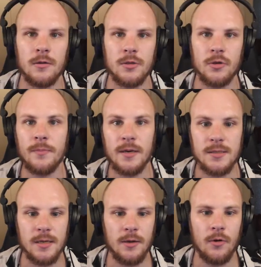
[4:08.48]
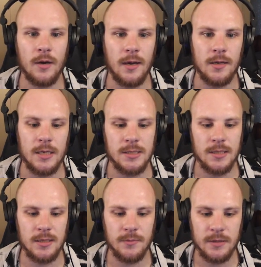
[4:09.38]
So you might say, okay, there's a
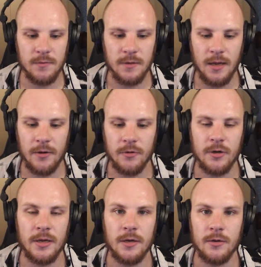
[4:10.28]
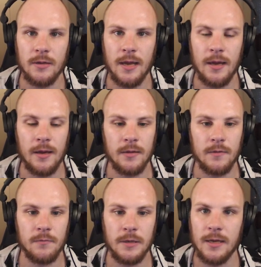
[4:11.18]
little bit of an error here
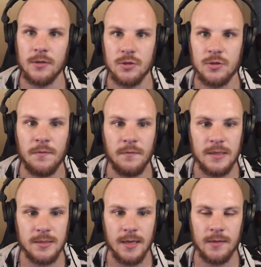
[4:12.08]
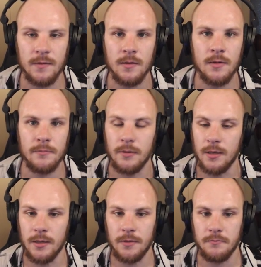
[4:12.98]
and we can just fix that
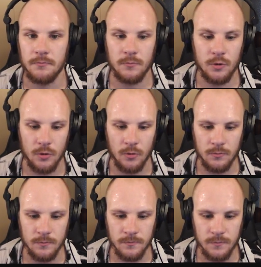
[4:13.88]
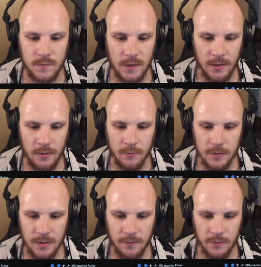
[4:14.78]
by, taking
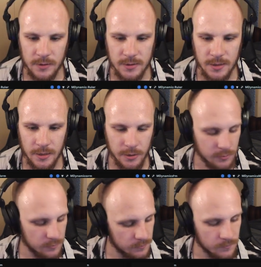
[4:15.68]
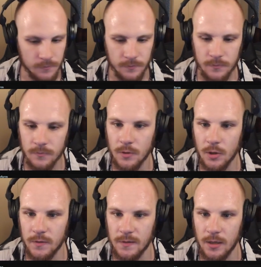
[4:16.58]
whatever is here,
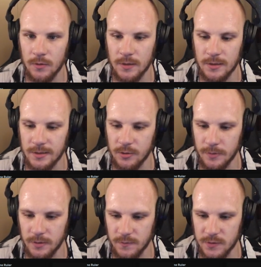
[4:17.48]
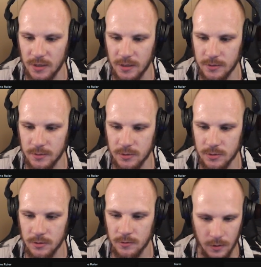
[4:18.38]
cutting out that little bit of
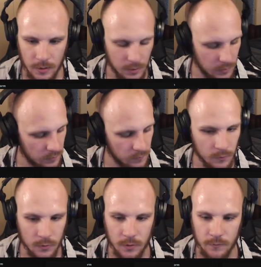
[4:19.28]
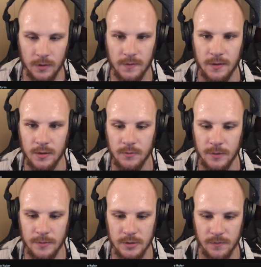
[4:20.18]
silence, and we'll cut right here,
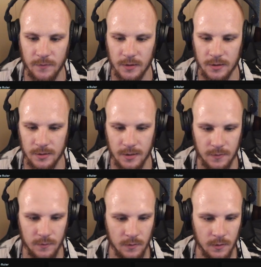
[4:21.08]
maybe something like that.